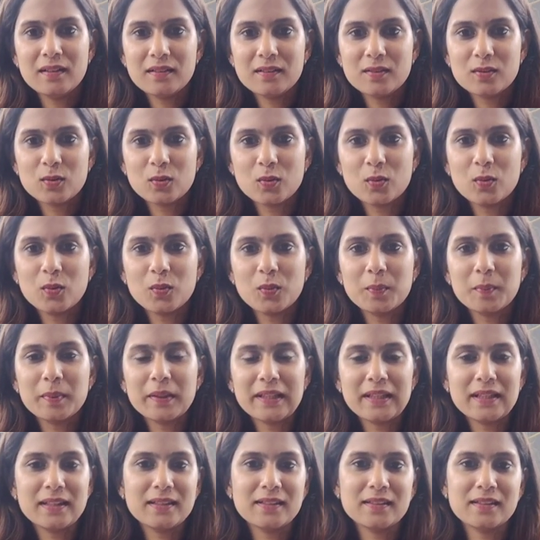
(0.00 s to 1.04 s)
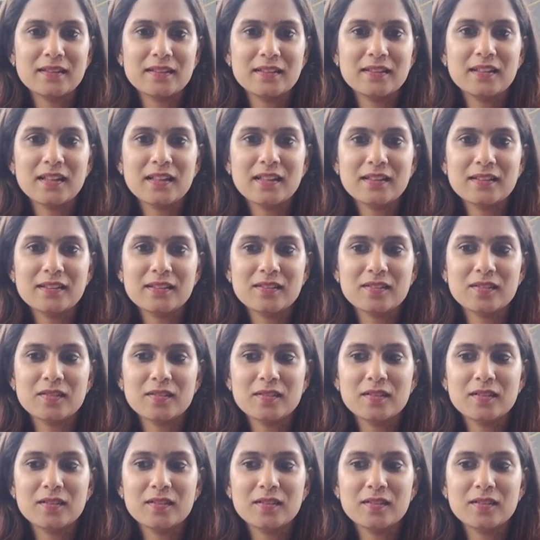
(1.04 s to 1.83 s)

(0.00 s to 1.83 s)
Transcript: So please just